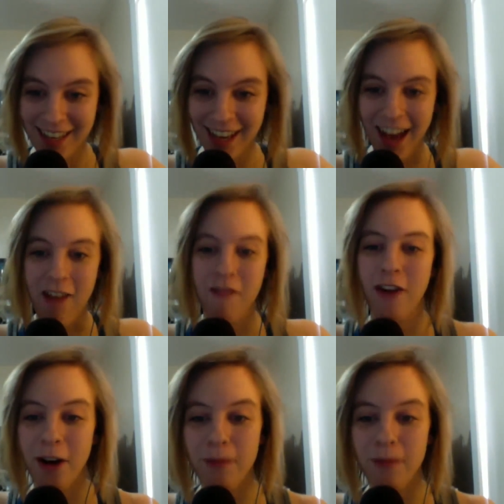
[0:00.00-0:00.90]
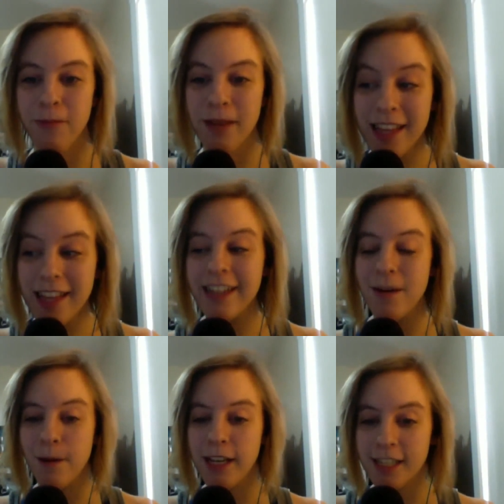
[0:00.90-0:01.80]
I felt really
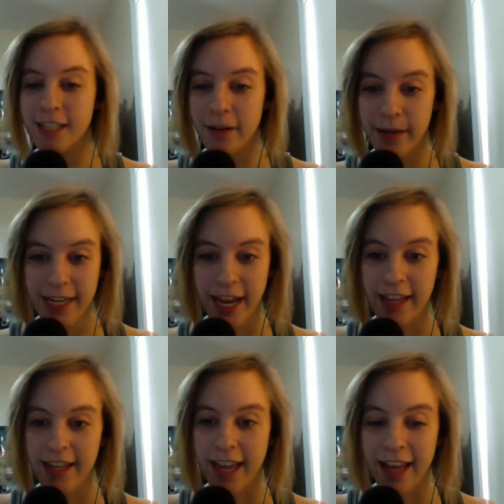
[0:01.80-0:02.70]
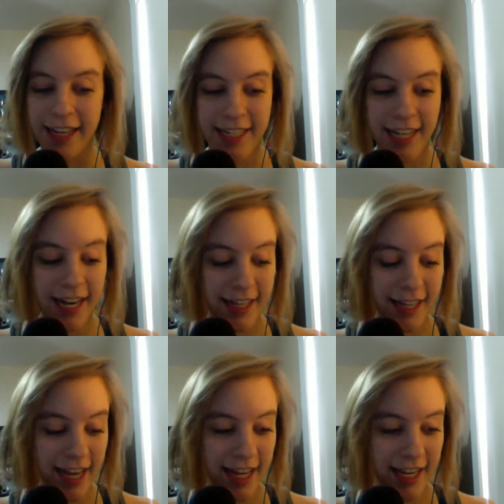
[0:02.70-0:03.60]
depressed on Monday. Like I like did a
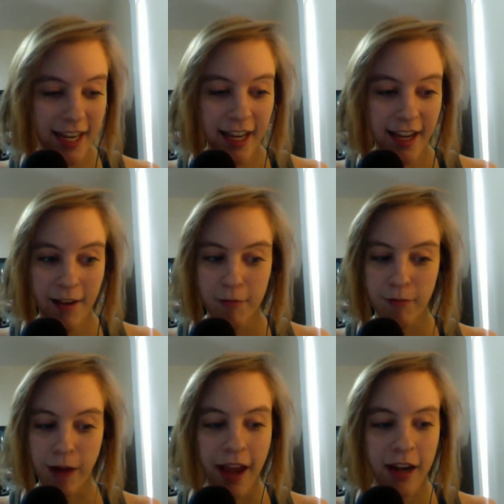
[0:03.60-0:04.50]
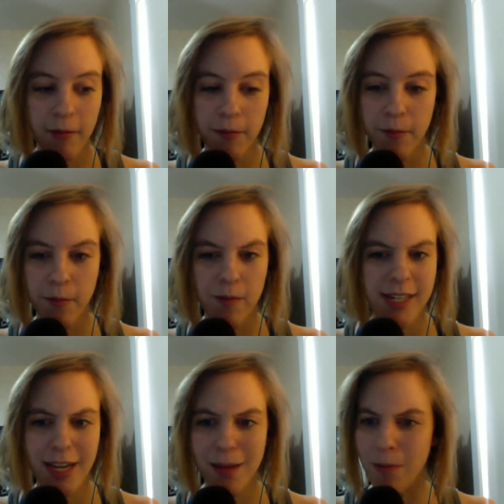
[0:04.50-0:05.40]
like random
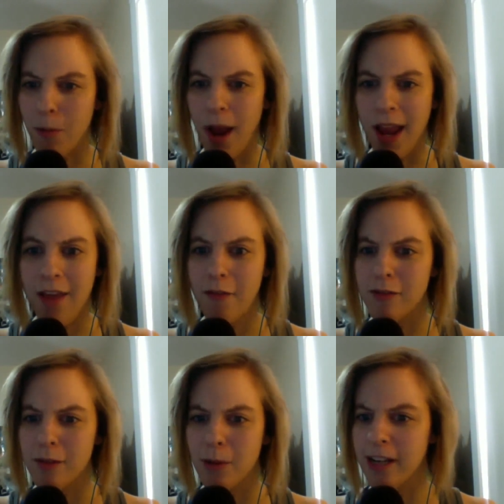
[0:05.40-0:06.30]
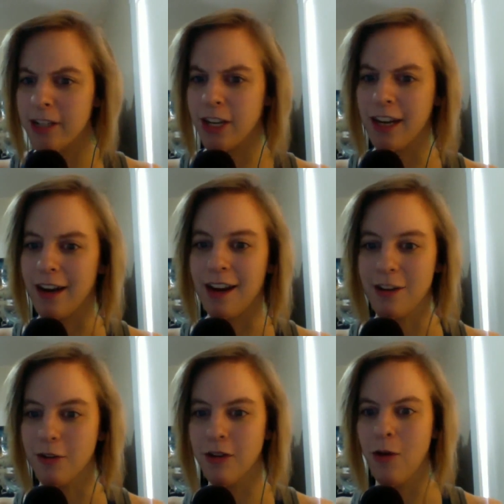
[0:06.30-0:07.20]
deep wave of depression and I
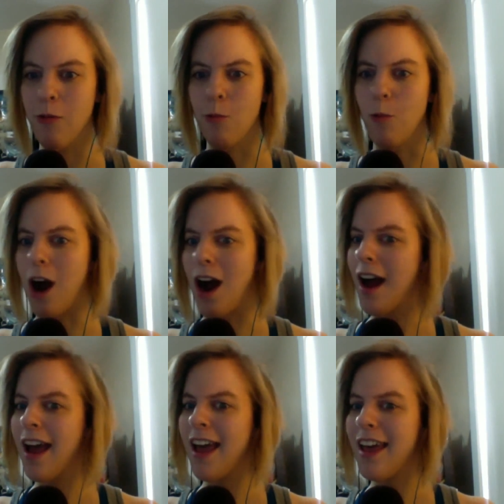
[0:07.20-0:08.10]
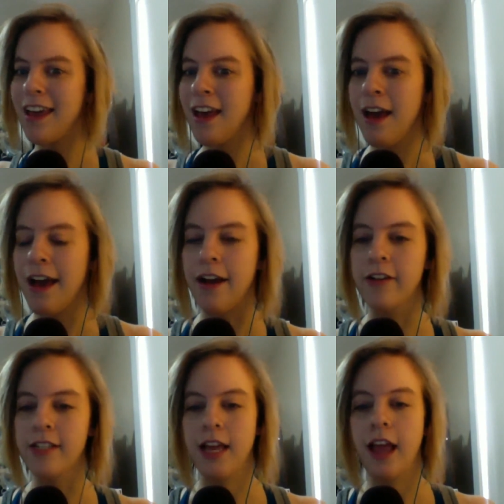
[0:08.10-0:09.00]
don't know why. And I
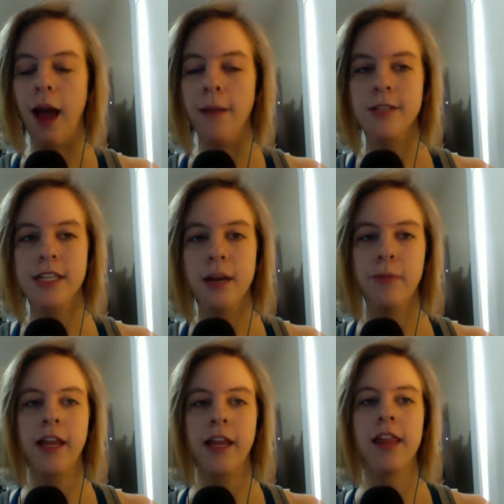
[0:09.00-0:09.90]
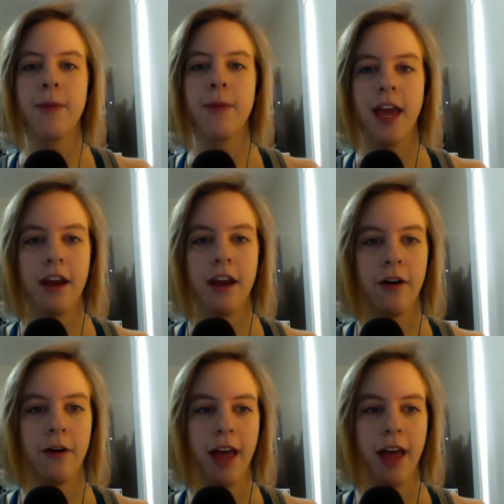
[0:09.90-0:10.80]
was like, I'm just going to play the
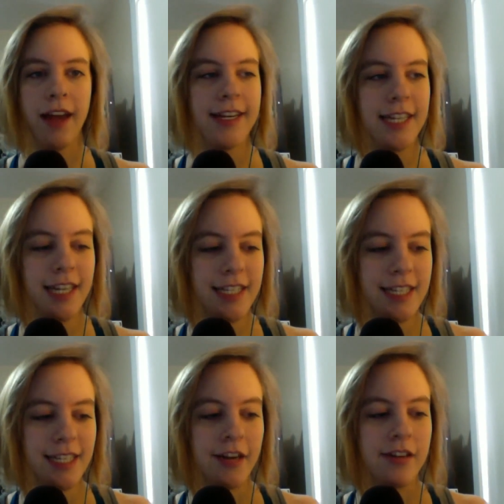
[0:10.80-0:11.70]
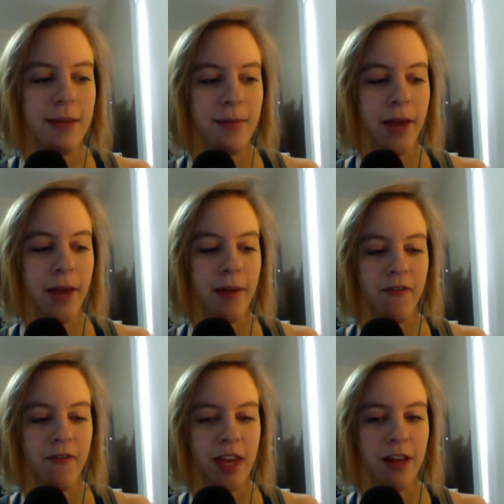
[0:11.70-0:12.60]
piano. And it didn't necessarily make me
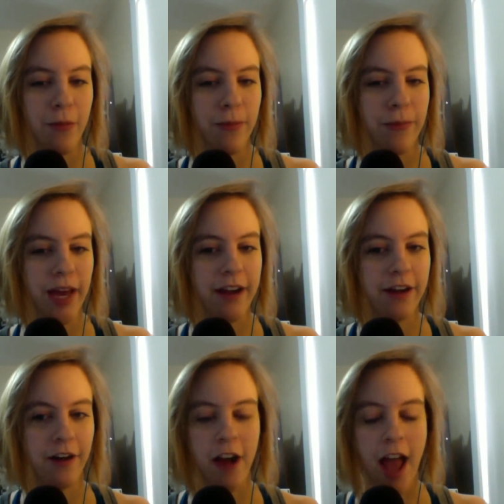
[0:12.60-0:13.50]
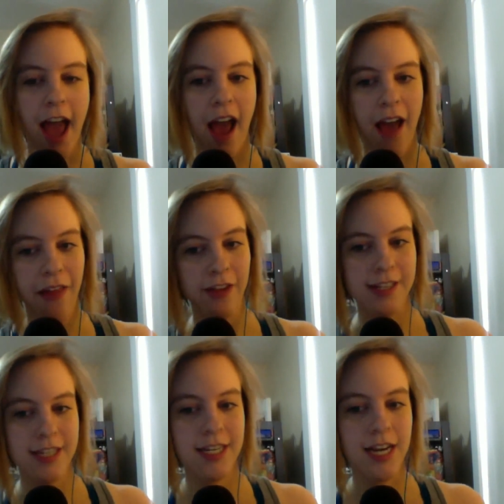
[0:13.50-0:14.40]
feel better at the
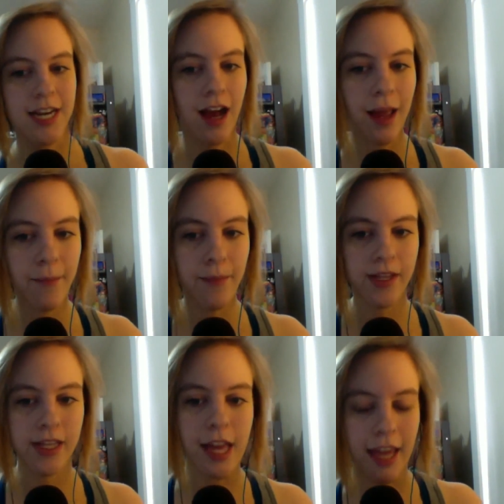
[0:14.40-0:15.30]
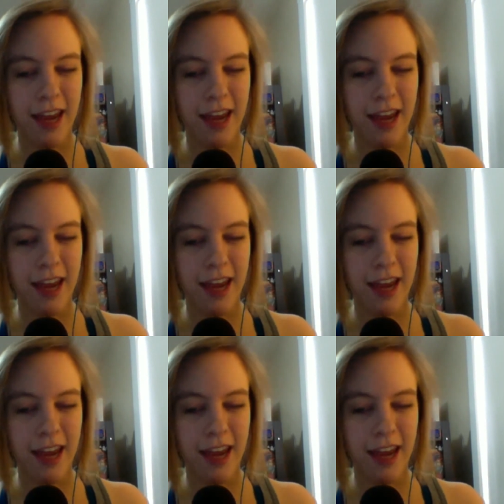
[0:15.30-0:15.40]
time, but like in